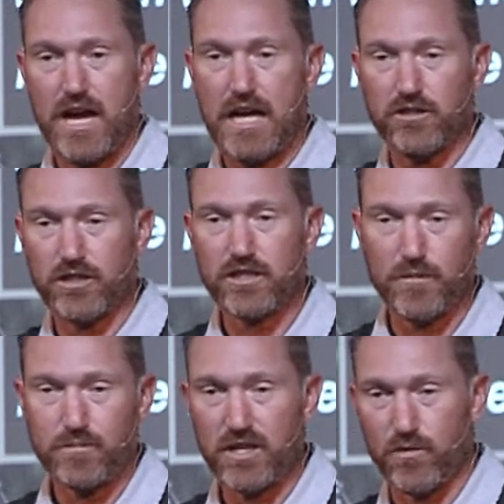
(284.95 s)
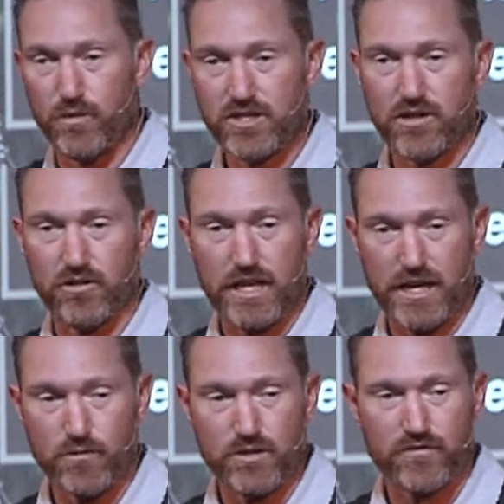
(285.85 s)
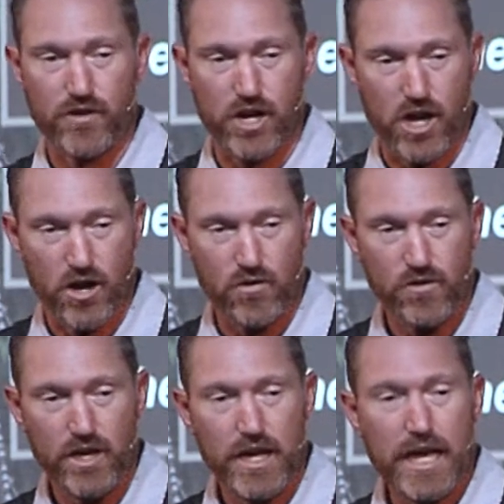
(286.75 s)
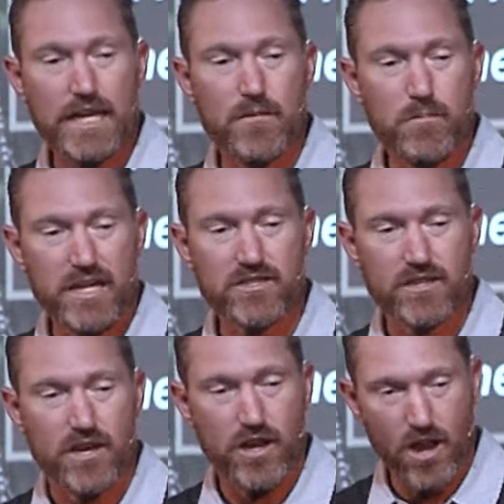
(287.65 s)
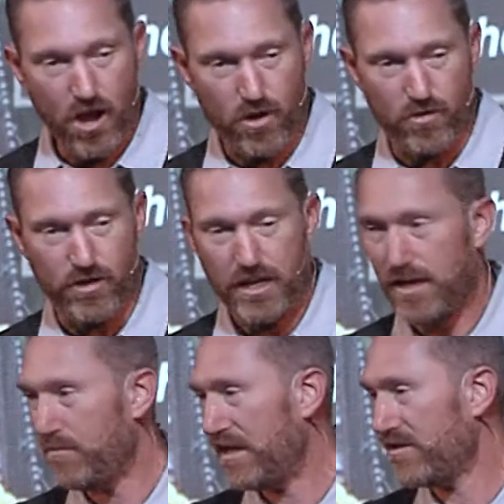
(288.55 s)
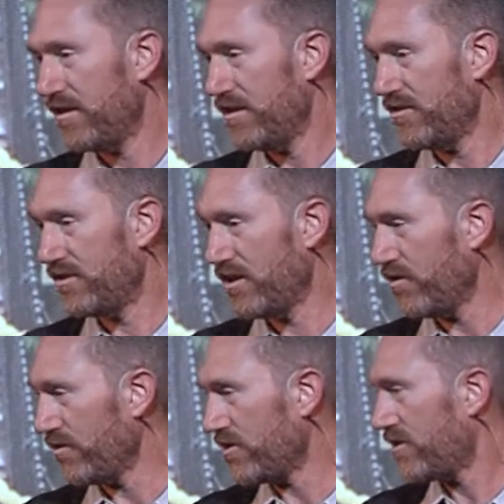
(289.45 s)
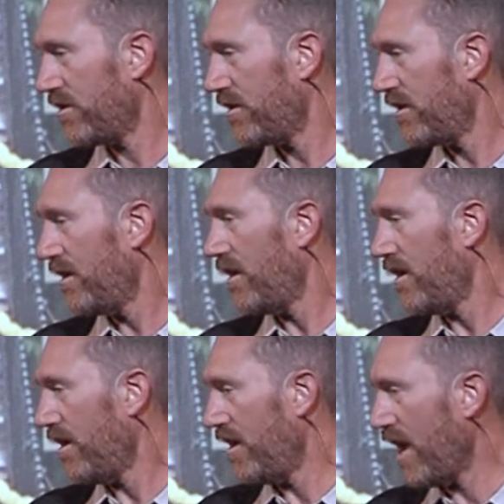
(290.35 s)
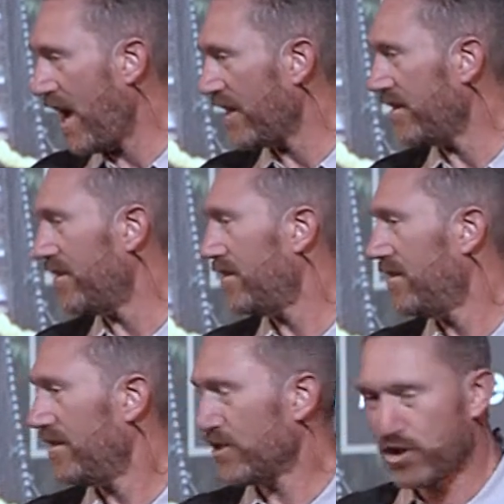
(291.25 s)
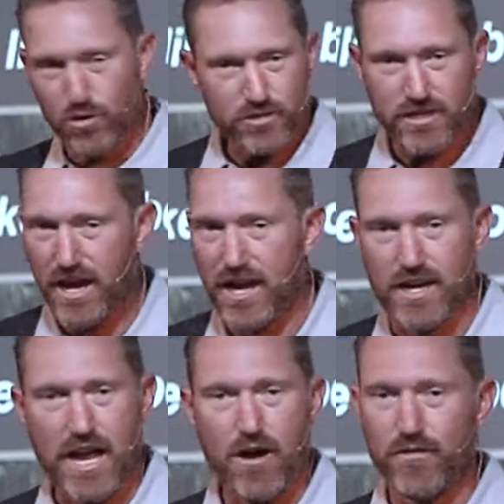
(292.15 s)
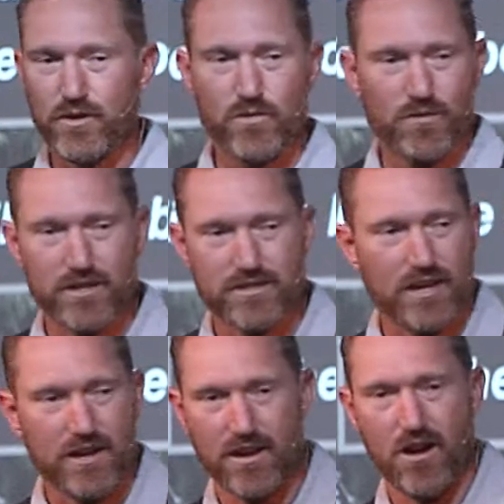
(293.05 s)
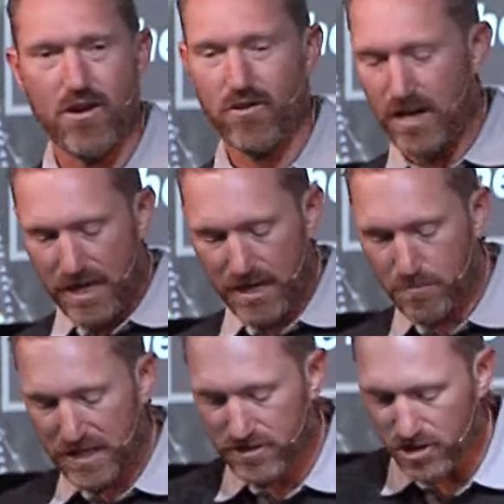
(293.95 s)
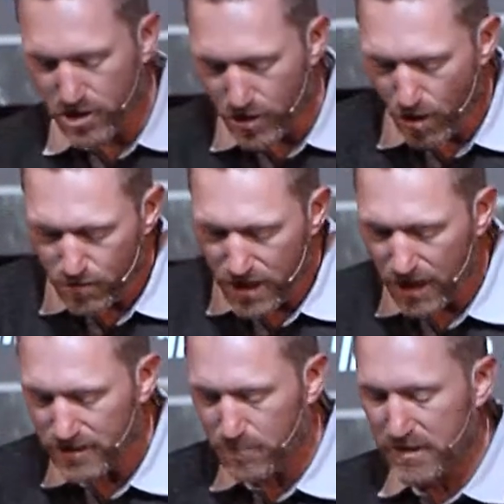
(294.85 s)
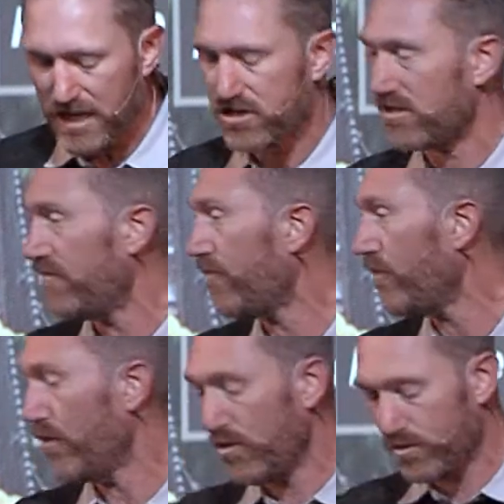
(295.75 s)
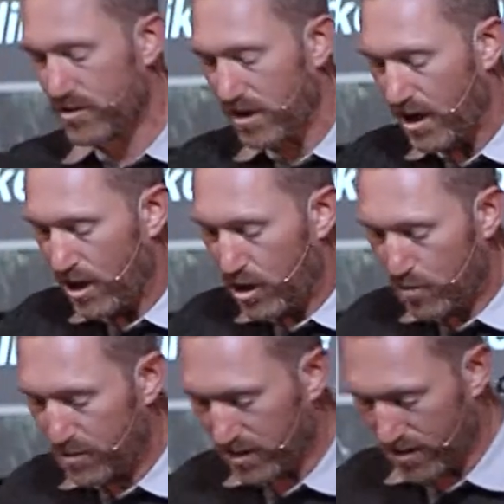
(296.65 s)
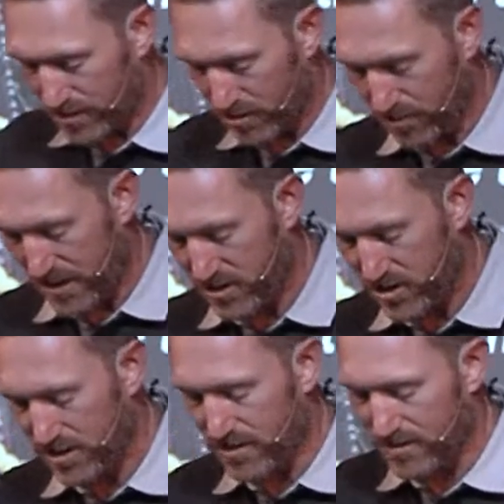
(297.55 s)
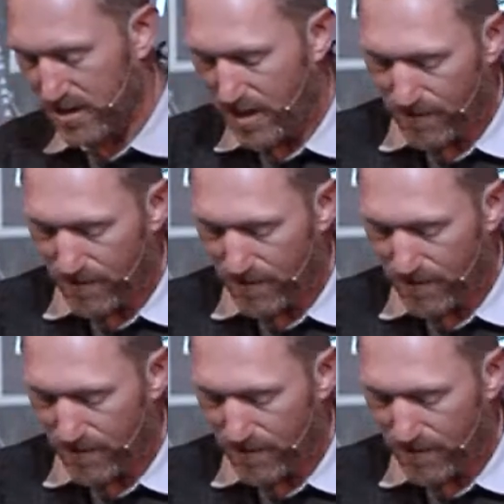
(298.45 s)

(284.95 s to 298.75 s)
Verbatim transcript: I looked up the original language for no, and it means no. It means zilch, nada, goose egg, however you want to say no. It means no condemnation for those who belong to Christ Jesus.